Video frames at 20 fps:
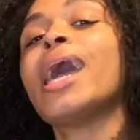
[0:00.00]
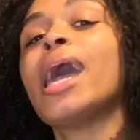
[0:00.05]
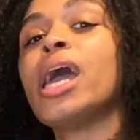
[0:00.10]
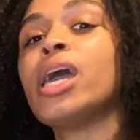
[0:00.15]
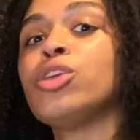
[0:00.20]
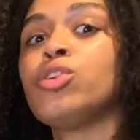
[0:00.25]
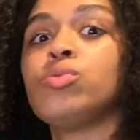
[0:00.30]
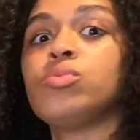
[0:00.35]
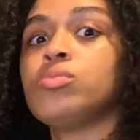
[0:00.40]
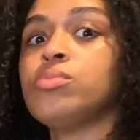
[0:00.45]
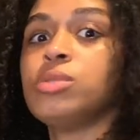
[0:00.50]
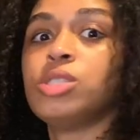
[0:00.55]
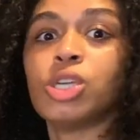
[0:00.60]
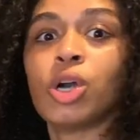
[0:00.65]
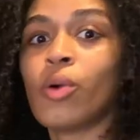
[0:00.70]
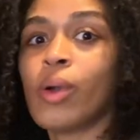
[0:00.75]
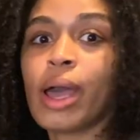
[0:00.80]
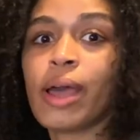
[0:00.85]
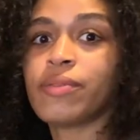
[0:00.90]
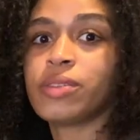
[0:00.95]
And you
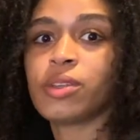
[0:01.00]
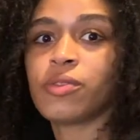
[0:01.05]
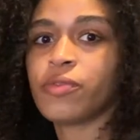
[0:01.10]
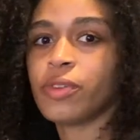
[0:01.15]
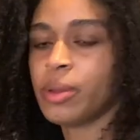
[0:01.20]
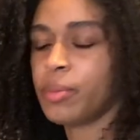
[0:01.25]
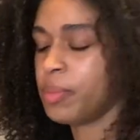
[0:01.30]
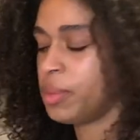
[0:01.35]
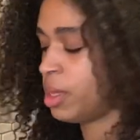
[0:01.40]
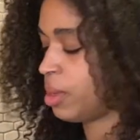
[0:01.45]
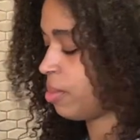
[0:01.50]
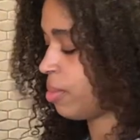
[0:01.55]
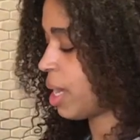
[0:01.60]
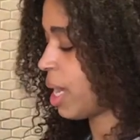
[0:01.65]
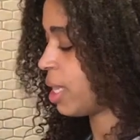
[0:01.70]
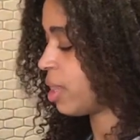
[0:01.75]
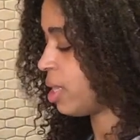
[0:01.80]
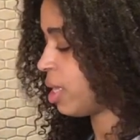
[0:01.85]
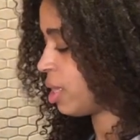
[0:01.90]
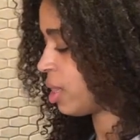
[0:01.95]
don't have to flip them.
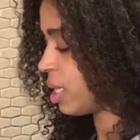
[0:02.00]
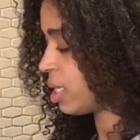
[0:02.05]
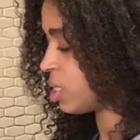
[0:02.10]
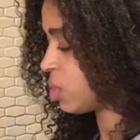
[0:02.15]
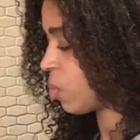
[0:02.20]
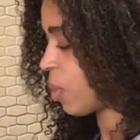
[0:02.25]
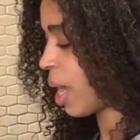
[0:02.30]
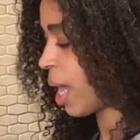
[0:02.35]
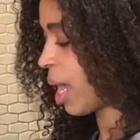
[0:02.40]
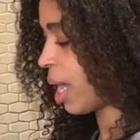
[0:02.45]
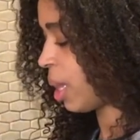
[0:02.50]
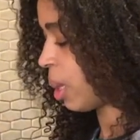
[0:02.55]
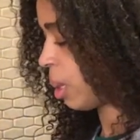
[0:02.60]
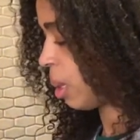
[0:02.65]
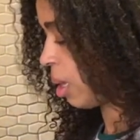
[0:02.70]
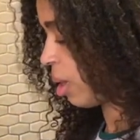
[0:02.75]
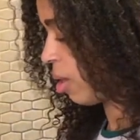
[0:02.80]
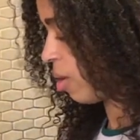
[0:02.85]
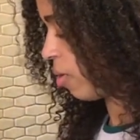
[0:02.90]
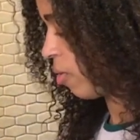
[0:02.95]
I think that's why I
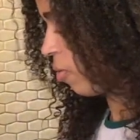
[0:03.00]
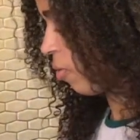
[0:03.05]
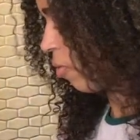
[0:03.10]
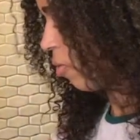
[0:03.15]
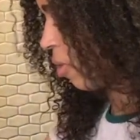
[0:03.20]
love